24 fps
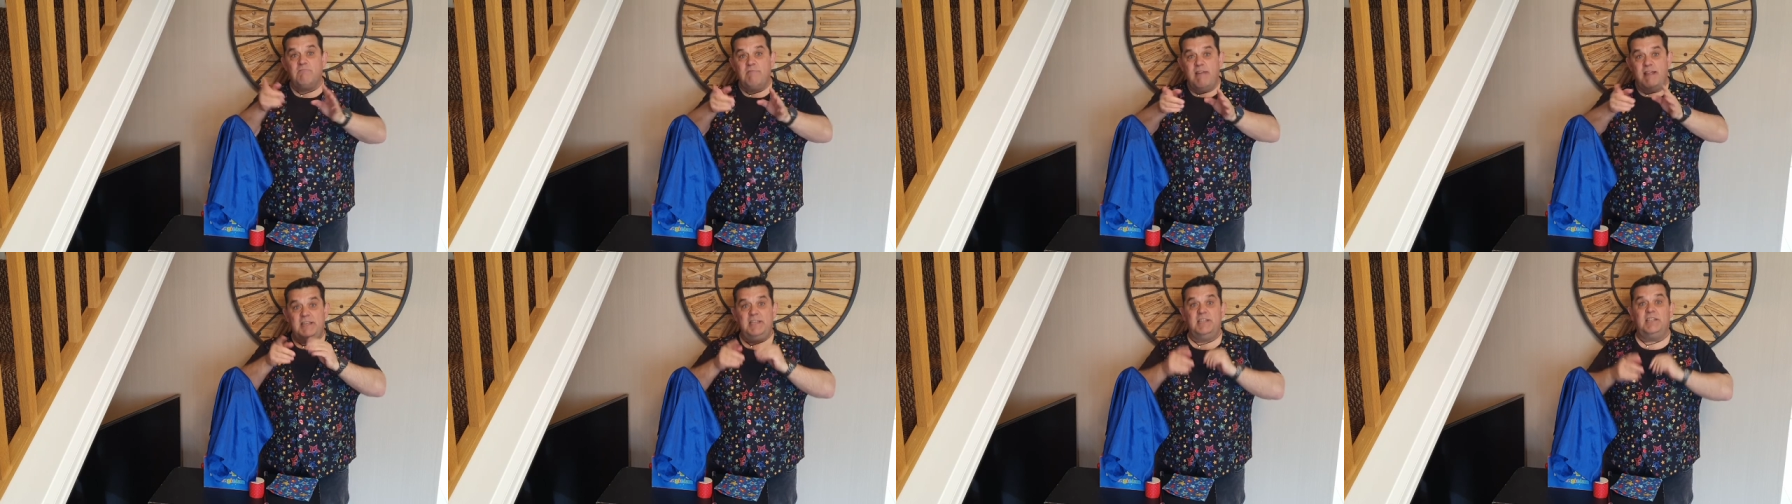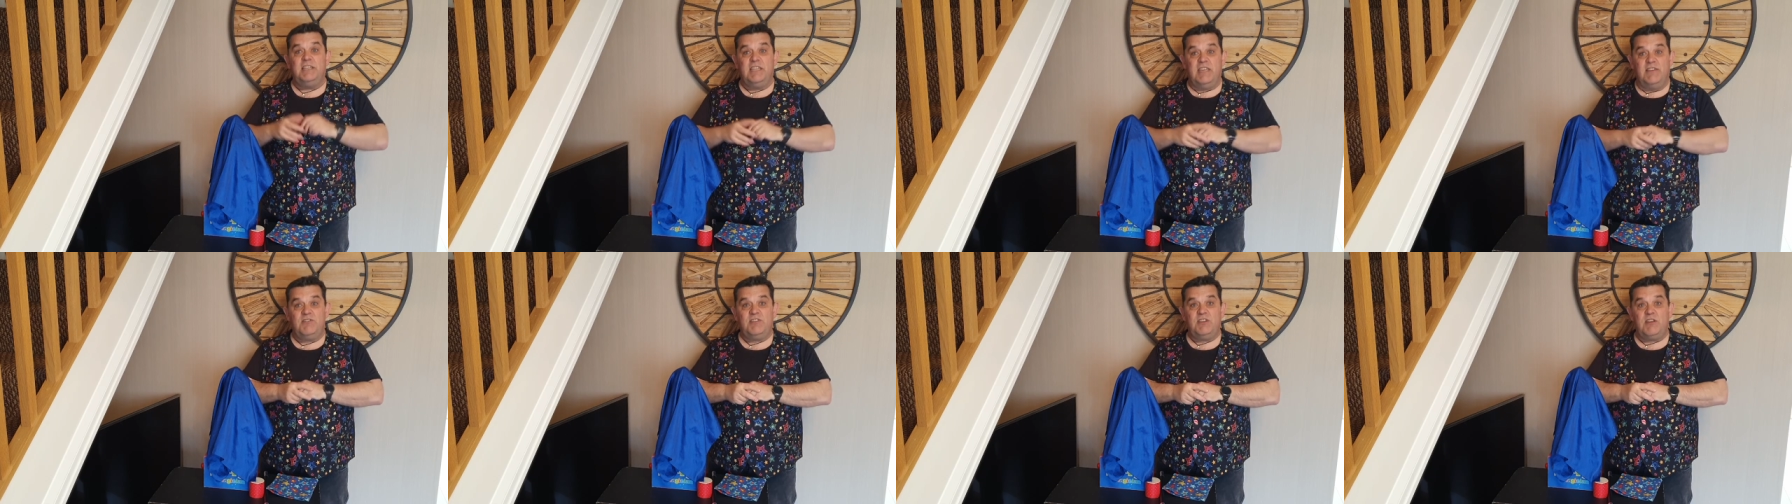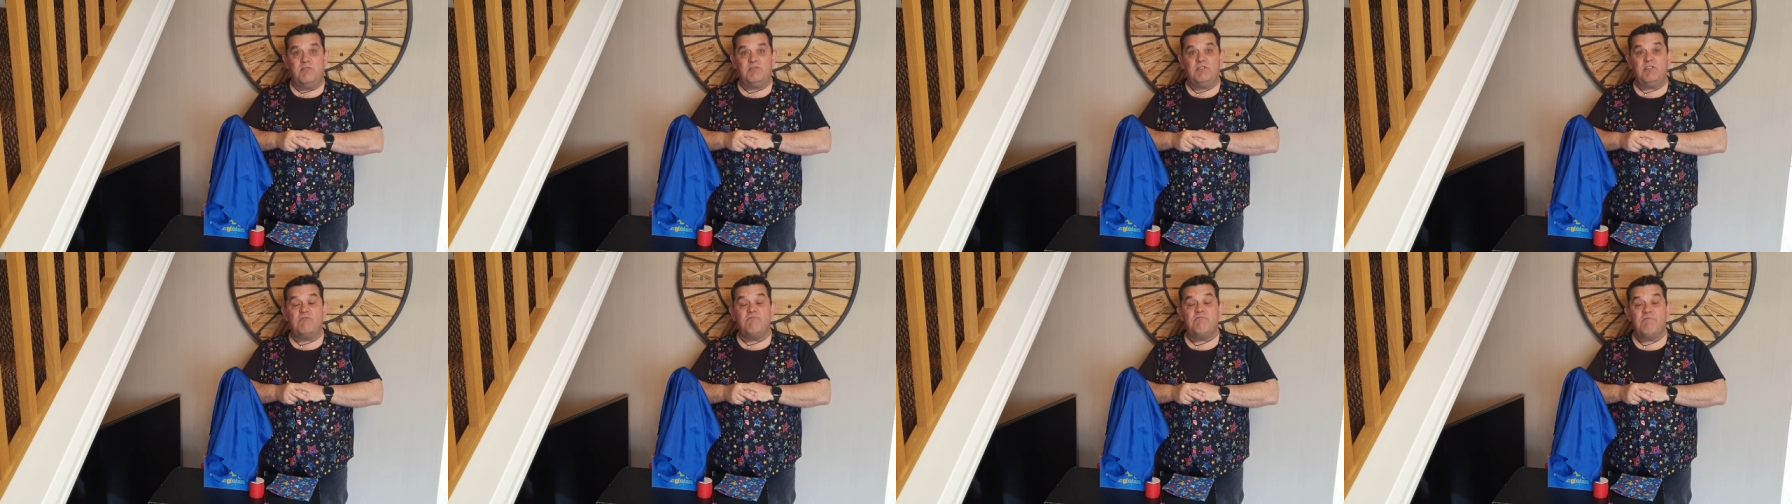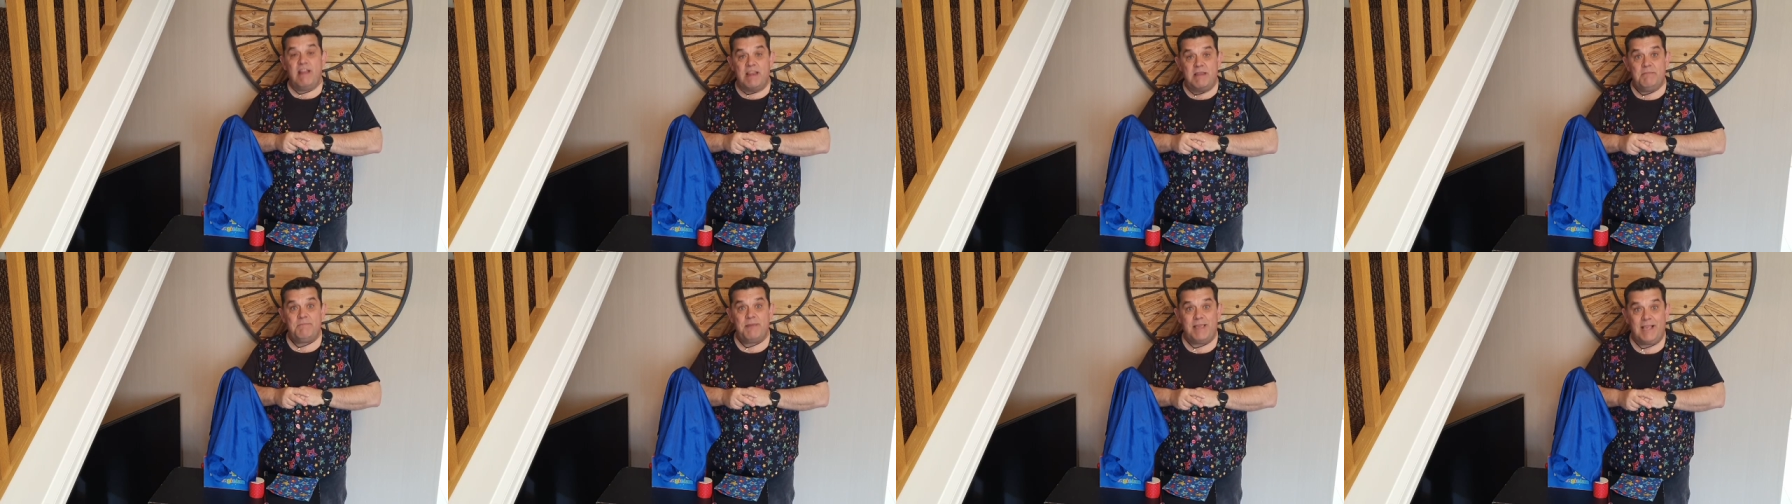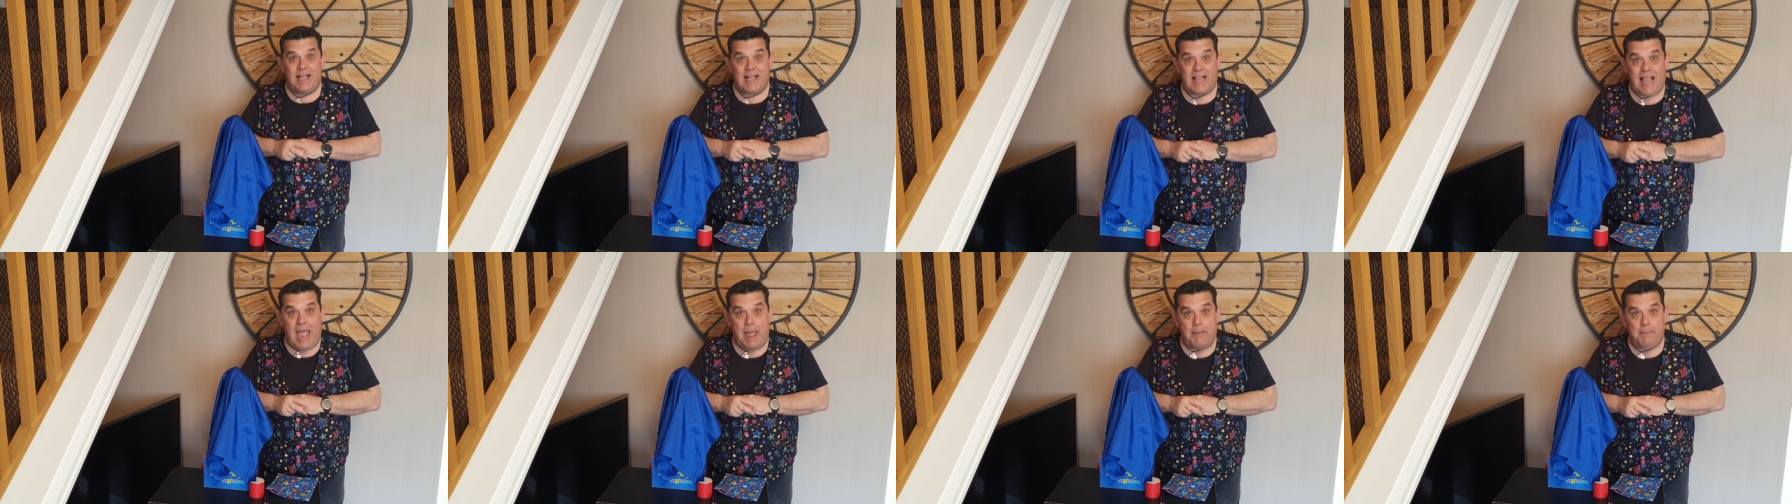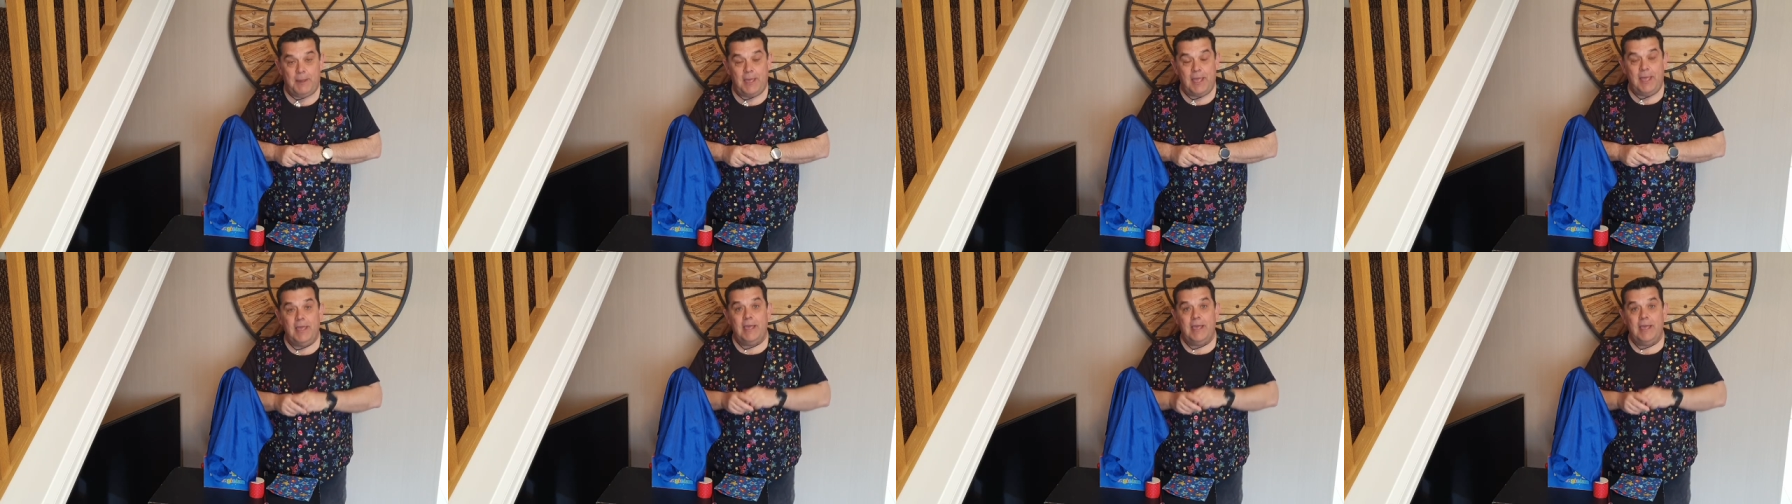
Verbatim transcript: ready to give yourselves a great big clap,